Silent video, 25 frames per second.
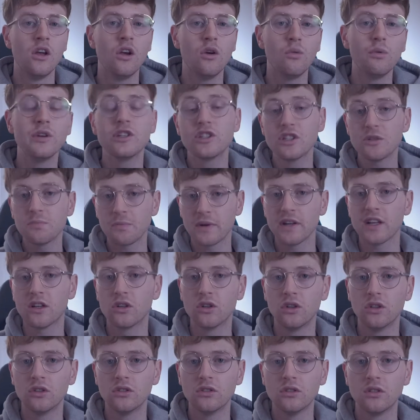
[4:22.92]
which is pretty
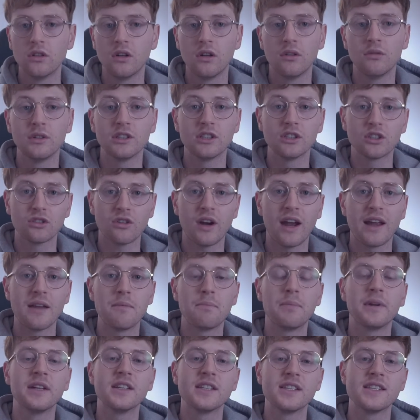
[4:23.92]
cool, which is
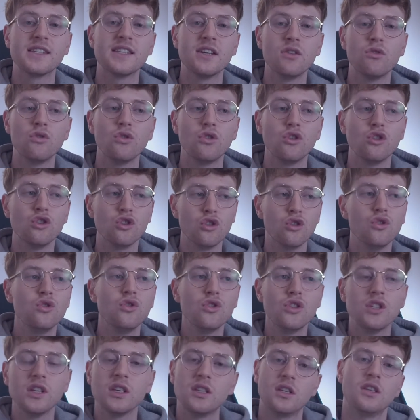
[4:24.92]
great, but it's still
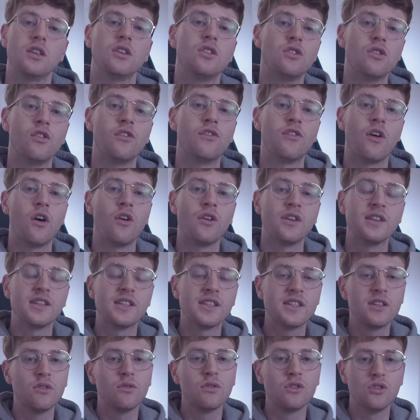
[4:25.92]
using your phone,
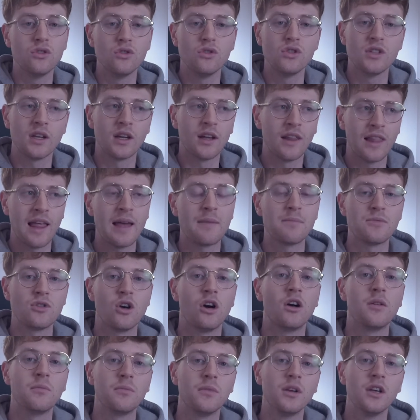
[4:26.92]
still using a
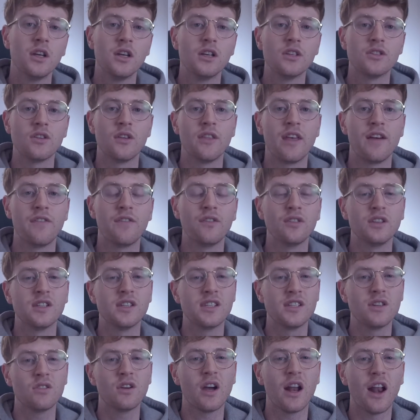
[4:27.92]
laptop. So therefore you're
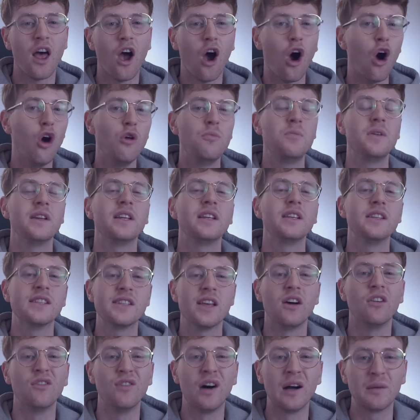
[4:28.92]
still kind of opening
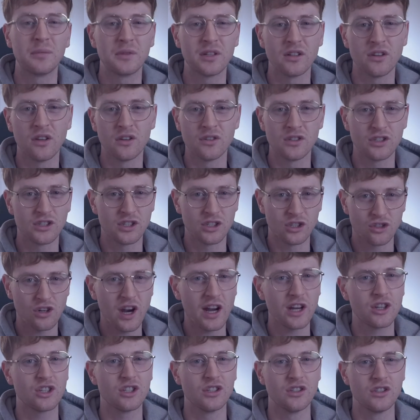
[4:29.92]
yourself up to those
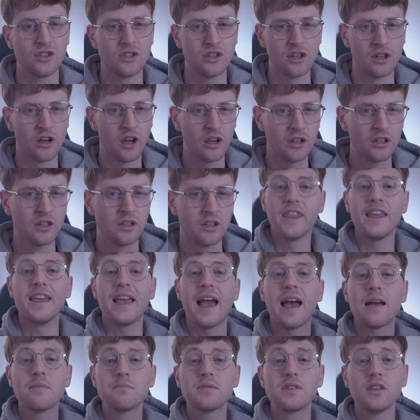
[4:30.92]
distractions, you know? The
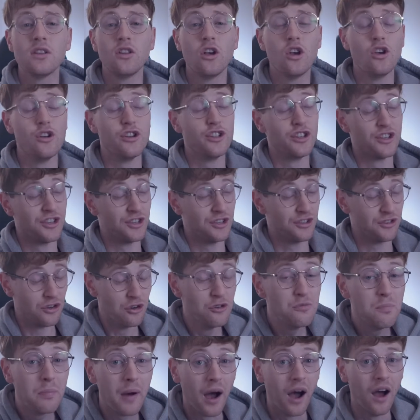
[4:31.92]
absolute
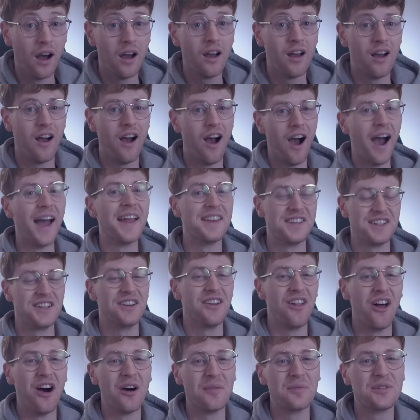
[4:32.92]
super
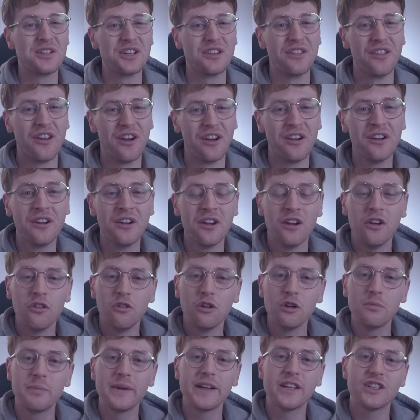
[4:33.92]
ideal option though
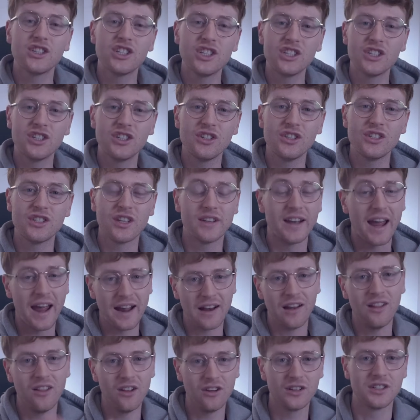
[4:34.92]
would be to just use an
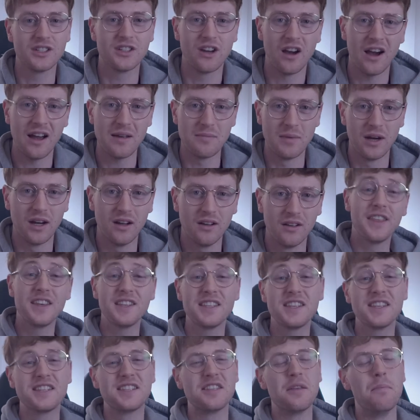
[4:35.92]
analog timer.
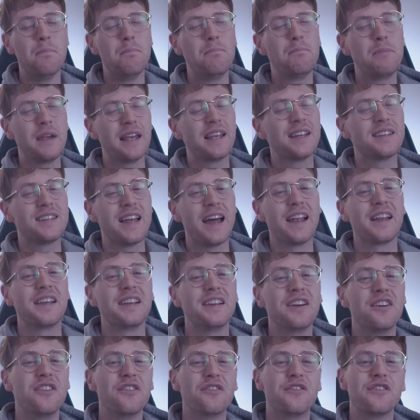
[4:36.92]
This is the big
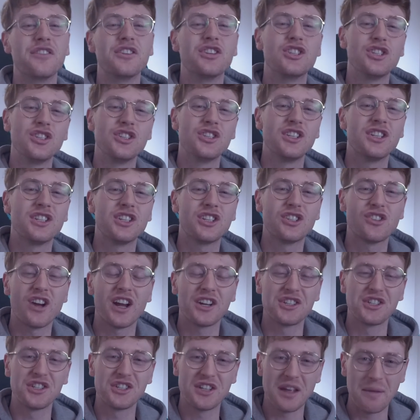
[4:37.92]
daddy of reducing
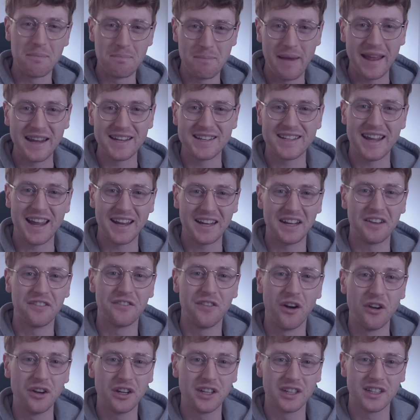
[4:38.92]
distractions and maintaining
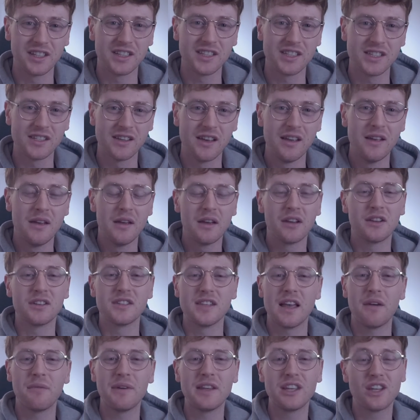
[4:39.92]
focus because
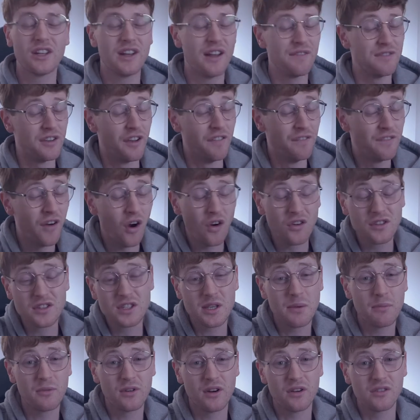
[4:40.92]
that way you can have your phone
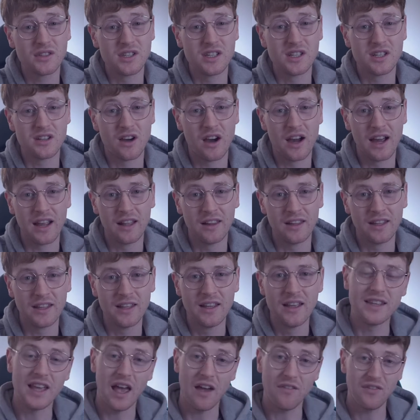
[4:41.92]
somewhere else entirely,
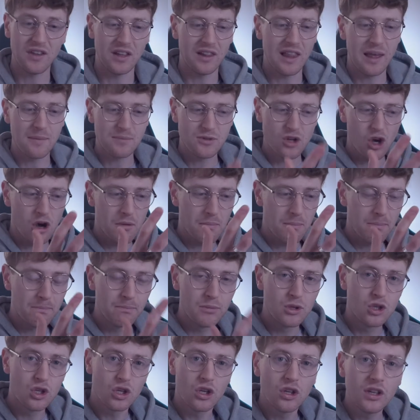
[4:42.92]
you have your laptop
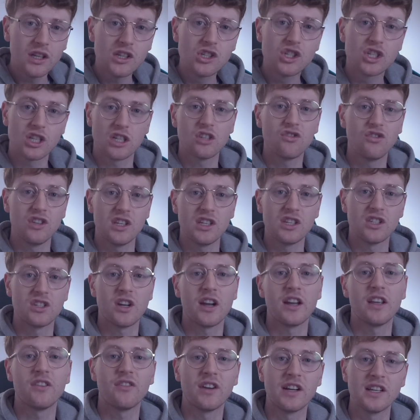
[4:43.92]
purely just for your
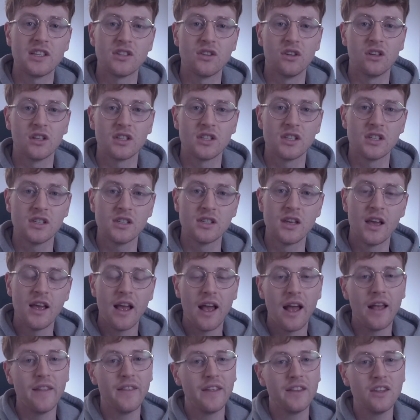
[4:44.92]
study resources,
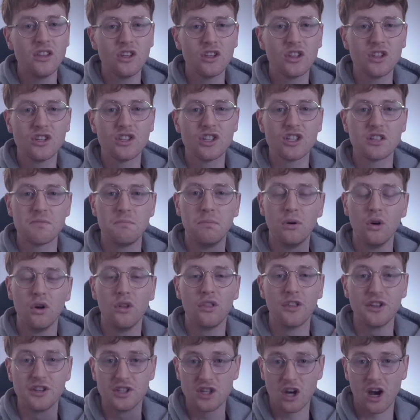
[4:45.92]
and then you can just
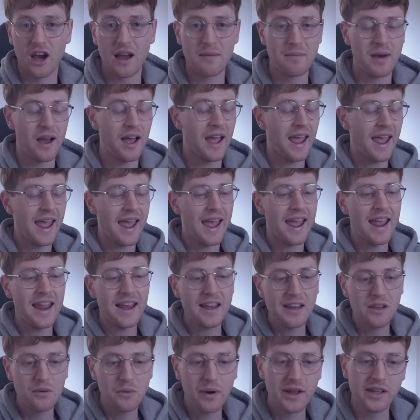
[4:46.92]
put the timer
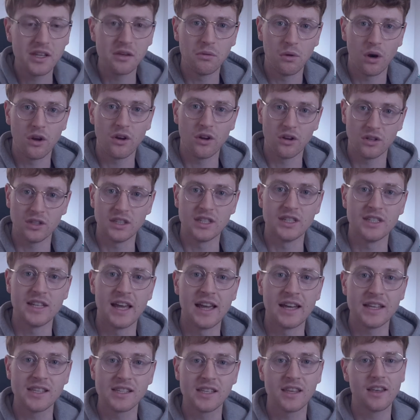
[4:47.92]
anywhere you want on your
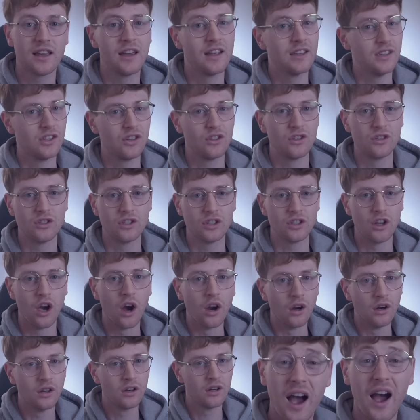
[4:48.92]
desk and you're good to go.
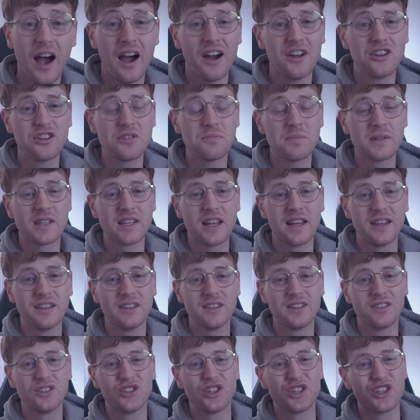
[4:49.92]
100%
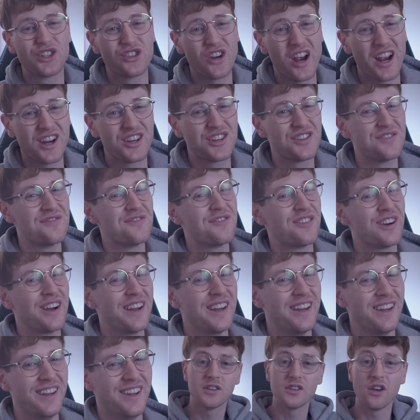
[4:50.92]
distraction free.
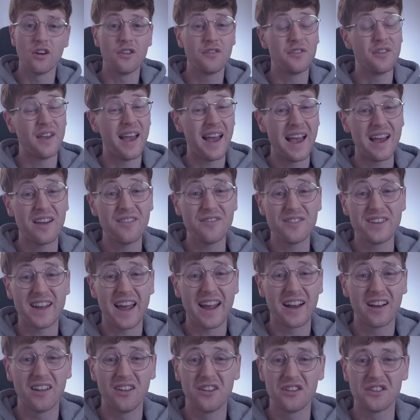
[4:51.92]
So if you have an
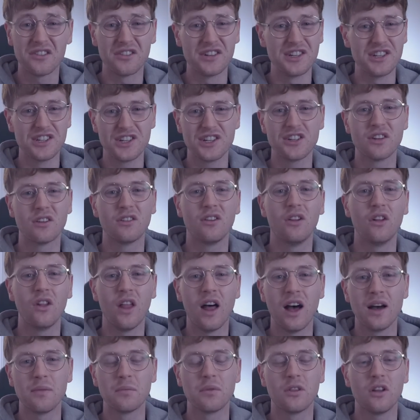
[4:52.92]
analog or a digital
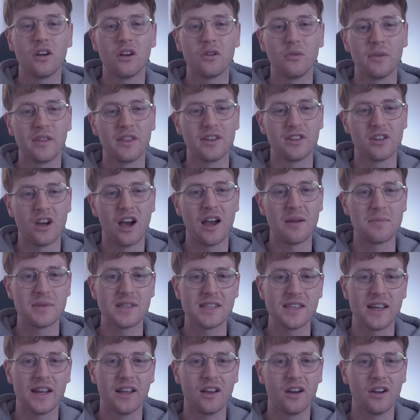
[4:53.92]
alarm clock with a timer
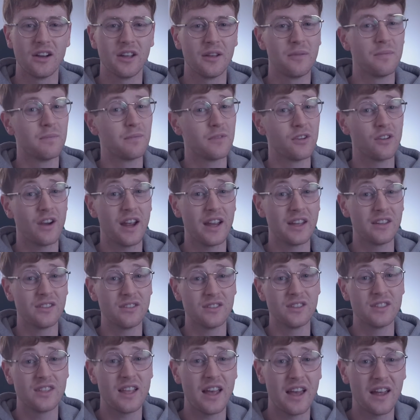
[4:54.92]
setting on it, great,
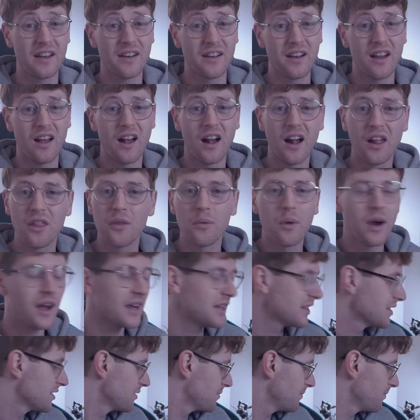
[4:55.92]
use that.
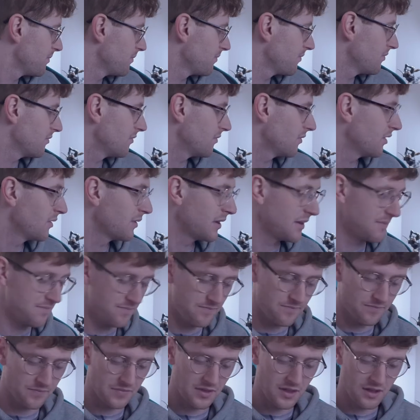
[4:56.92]
Otherwise, I mean,
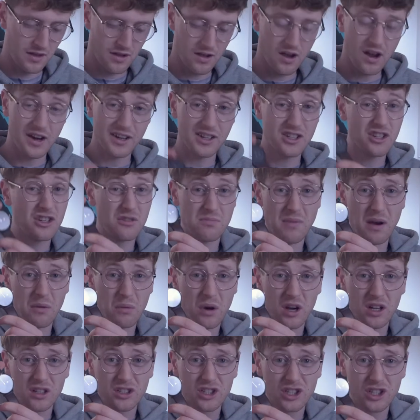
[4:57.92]
I just use my
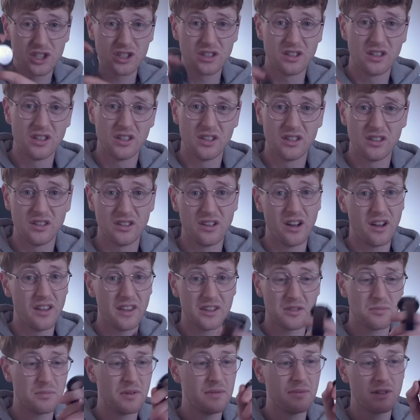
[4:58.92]
watch. You know,
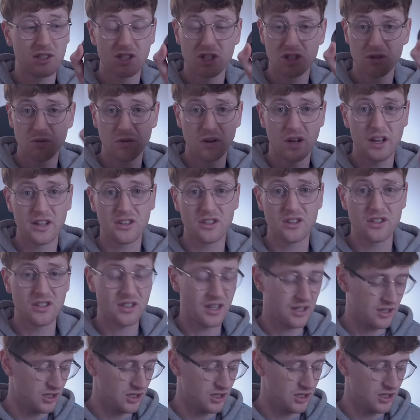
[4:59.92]
that's pretty much just what I do is I